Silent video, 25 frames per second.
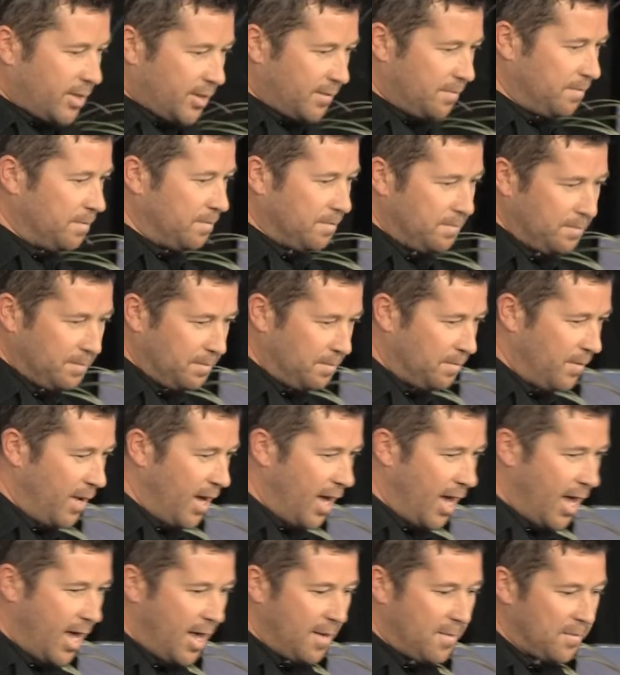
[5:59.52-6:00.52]
the
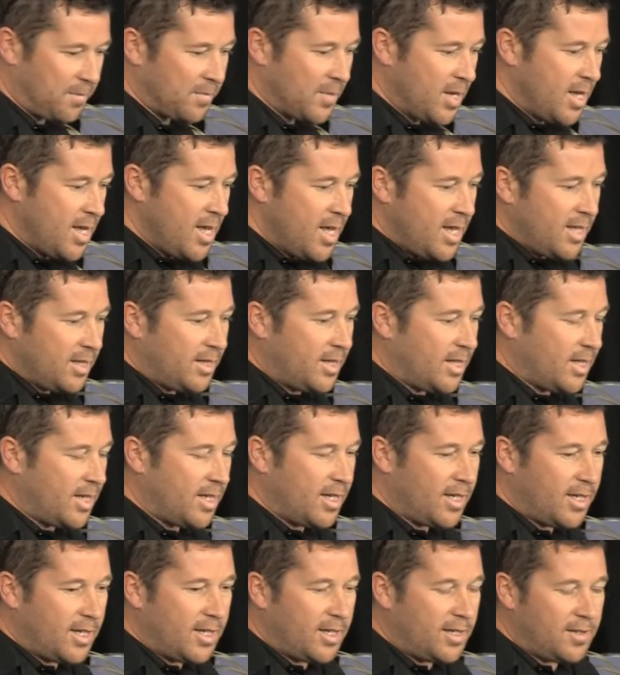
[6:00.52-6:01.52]
Um,
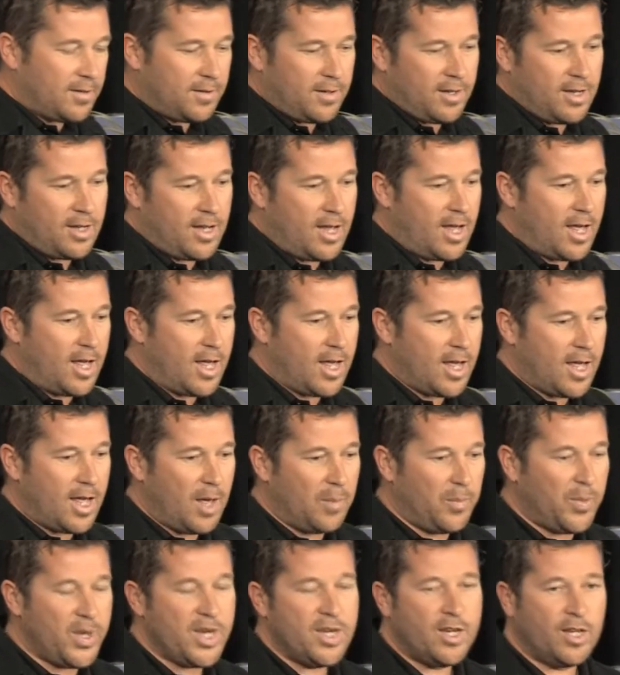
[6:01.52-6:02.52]
the
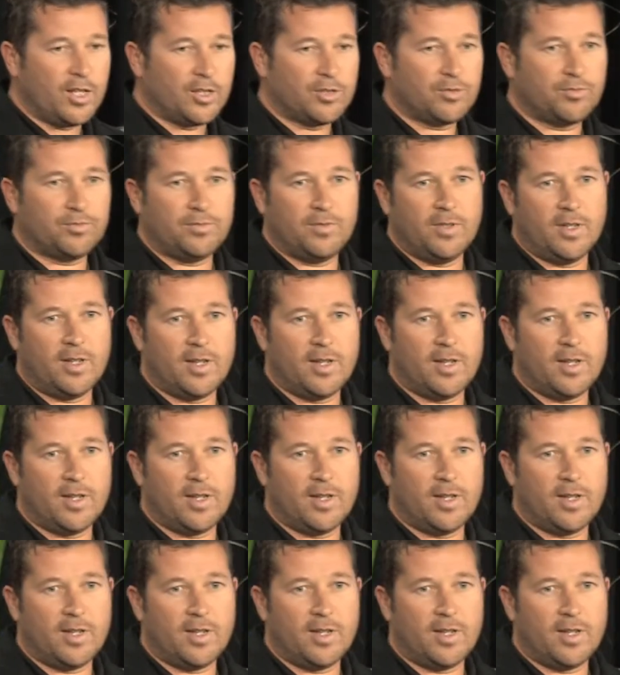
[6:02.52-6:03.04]
uh, Appendix